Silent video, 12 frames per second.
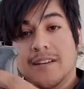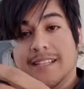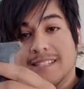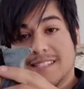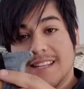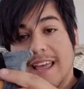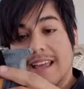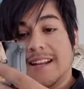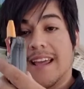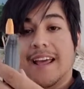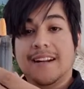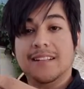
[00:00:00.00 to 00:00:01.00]

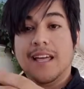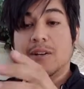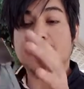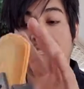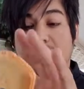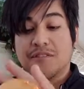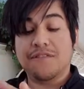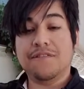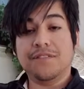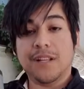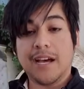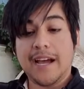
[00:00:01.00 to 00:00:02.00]
instead and allows it to
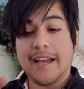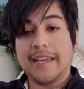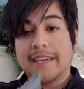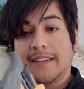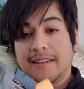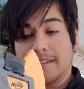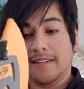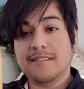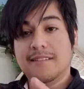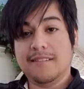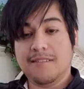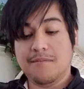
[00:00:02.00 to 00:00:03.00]
fly
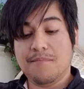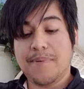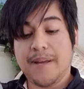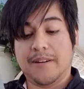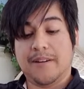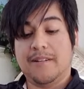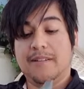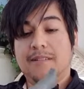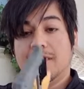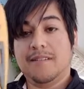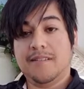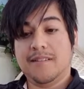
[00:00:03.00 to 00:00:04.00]
better
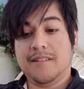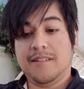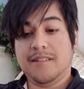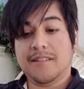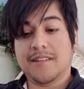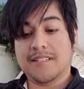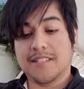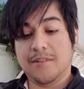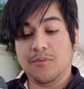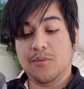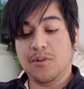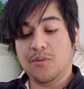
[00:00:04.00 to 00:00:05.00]
because
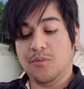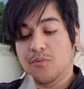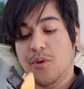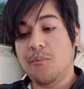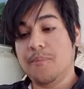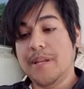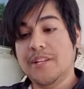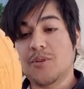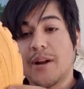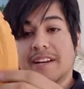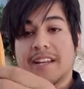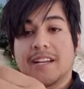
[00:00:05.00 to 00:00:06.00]
it will won't be
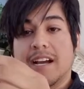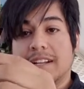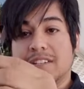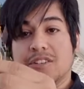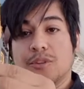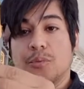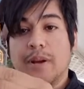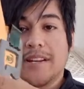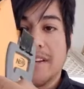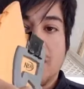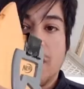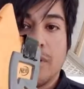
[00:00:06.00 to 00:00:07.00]
trying to cut into the
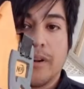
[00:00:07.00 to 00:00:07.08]
wind and go